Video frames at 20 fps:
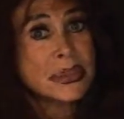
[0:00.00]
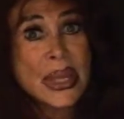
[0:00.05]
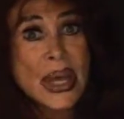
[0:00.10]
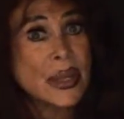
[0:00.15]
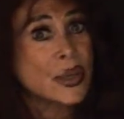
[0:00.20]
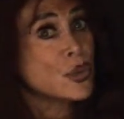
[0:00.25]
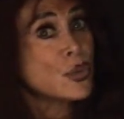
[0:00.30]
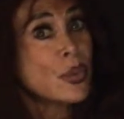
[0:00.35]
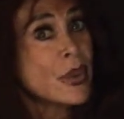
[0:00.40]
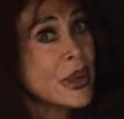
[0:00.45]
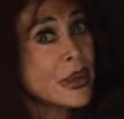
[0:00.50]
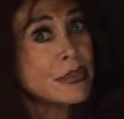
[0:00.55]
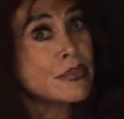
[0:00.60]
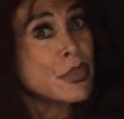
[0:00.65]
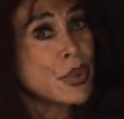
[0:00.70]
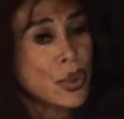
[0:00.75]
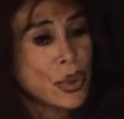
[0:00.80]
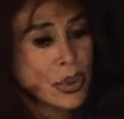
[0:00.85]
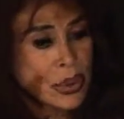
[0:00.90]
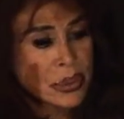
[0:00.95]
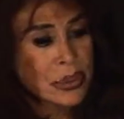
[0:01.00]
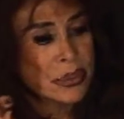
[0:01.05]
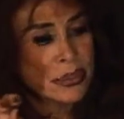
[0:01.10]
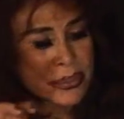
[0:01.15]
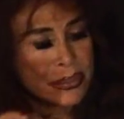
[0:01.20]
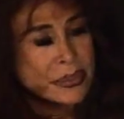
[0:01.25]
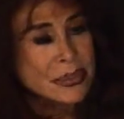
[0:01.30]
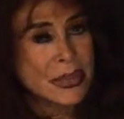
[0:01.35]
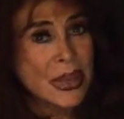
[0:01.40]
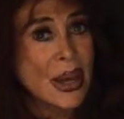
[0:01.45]
Not a Red Bull.
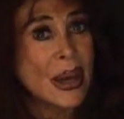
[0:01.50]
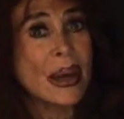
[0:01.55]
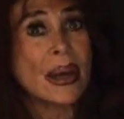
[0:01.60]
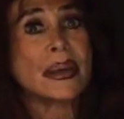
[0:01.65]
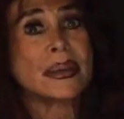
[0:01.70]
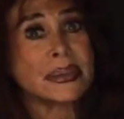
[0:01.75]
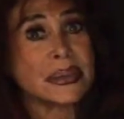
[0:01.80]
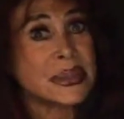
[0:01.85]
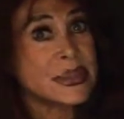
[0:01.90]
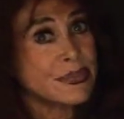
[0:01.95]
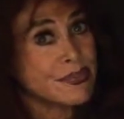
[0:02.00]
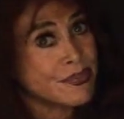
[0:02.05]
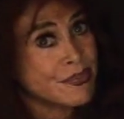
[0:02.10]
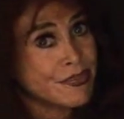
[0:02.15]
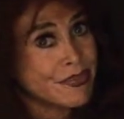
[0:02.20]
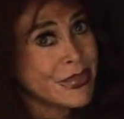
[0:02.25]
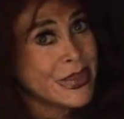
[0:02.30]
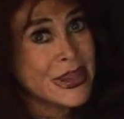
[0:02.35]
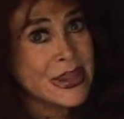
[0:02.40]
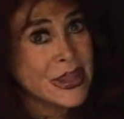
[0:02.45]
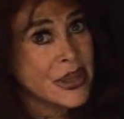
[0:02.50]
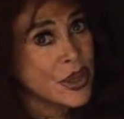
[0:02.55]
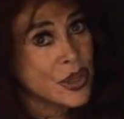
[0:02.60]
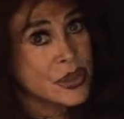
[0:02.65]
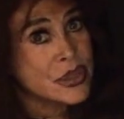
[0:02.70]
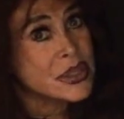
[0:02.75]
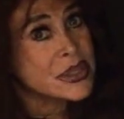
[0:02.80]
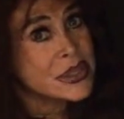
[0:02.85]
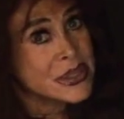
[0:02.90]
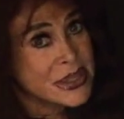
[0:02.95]
Been
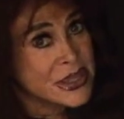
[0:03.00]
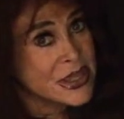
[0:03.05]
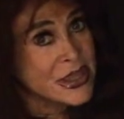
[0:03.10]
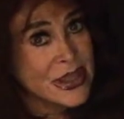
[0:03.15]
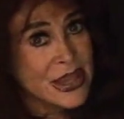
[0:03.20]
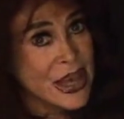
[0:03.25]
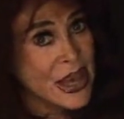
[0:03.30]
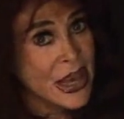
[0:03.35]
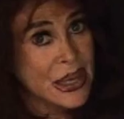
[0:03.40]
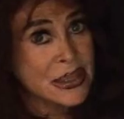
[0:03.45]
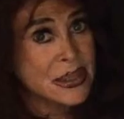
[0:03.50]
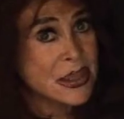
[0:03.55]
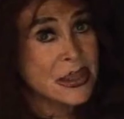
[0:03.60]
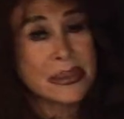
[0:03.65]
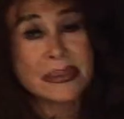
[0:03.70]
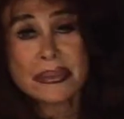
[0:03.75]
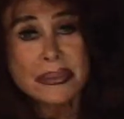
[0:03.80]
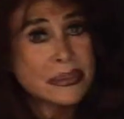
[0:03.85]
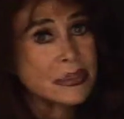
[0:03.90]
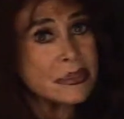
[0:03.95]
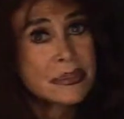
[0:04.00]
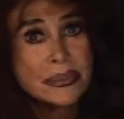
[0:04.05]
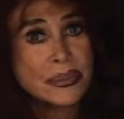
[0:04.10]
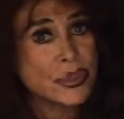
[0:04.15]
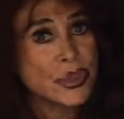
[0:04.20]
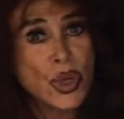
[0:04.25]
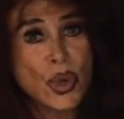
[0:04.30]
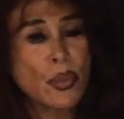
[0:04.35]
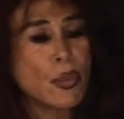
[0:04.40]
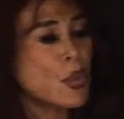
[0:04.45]
there, did that.
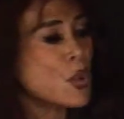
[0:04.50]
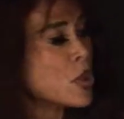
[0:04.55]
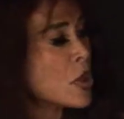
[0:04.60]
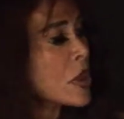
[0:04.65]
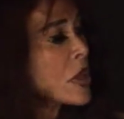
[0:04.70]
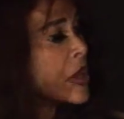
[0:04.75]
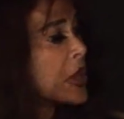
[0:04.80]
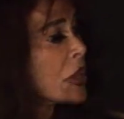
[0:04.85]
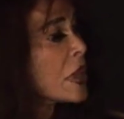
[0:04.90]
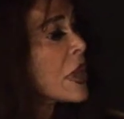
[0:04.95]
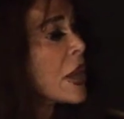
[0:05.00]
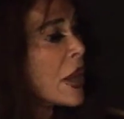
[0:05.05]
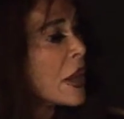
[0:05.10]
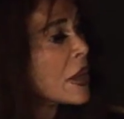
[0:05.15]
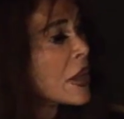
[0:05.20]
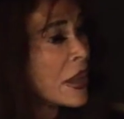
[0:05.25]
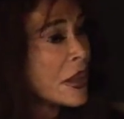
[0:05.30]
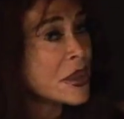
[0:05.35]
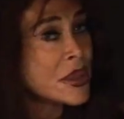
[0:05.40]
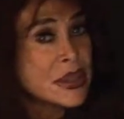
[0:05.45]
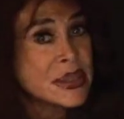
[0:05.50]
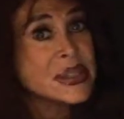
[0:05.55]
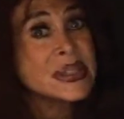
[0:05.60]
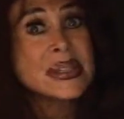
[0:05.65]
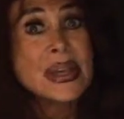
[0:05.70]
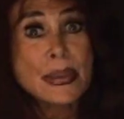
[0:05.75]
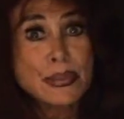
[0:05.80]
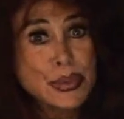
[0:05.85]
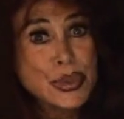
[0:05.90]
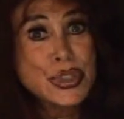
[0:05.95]
No more.
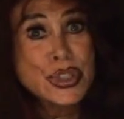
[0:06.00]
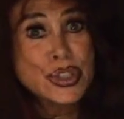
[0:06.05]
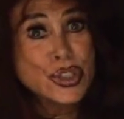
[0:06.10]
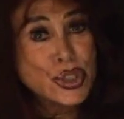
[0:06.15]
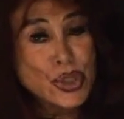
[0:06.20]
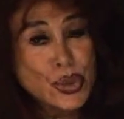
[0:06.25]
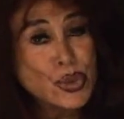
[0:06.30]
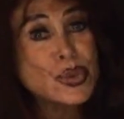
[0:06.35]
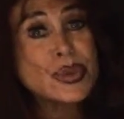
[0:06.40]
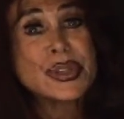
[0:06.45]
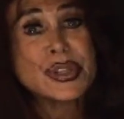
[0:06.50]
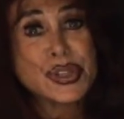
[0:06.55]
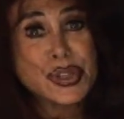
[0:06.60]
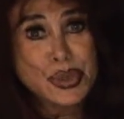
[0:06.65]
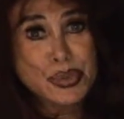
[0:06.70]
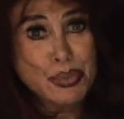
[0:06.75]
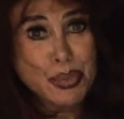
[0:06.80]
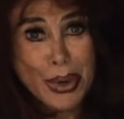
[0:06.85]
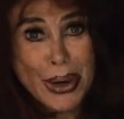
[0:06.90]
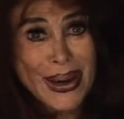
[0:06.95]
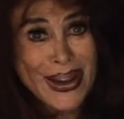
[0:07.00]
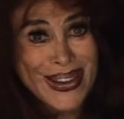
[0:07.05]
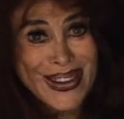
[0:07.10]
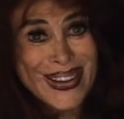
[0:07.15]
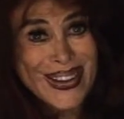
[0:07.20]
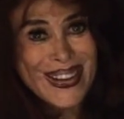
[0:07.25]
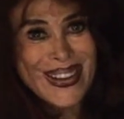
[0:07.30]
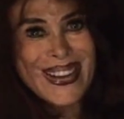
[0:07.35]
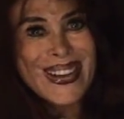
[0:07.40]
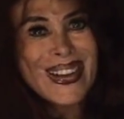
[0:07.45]
Substitute the
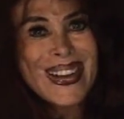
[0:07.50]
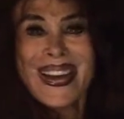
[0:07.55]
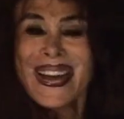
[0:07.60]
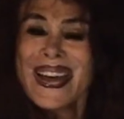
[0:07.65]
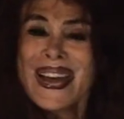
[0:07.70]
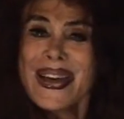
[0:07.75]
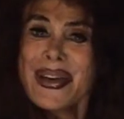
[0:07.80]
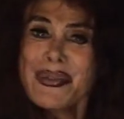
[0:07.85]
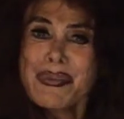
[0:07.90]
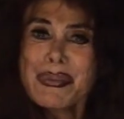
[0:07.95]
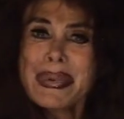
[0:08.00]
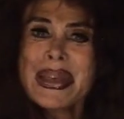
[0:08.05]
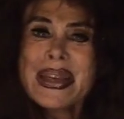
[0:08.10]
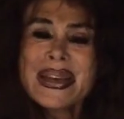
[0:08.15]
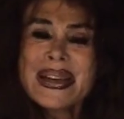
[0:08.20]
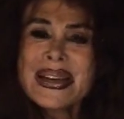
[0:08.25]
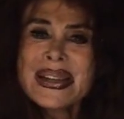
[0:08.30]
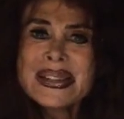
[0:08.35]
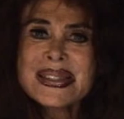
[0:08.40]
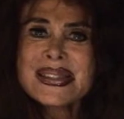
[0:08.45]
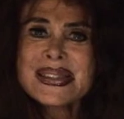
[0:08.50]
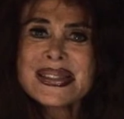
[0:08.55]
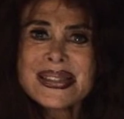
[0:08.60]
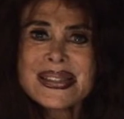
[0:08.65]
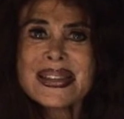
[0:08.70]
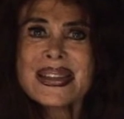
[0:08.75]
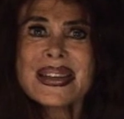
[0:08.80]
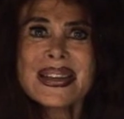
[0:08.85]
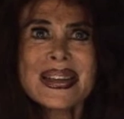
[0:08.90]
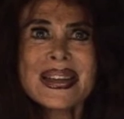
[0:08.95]
spray. Because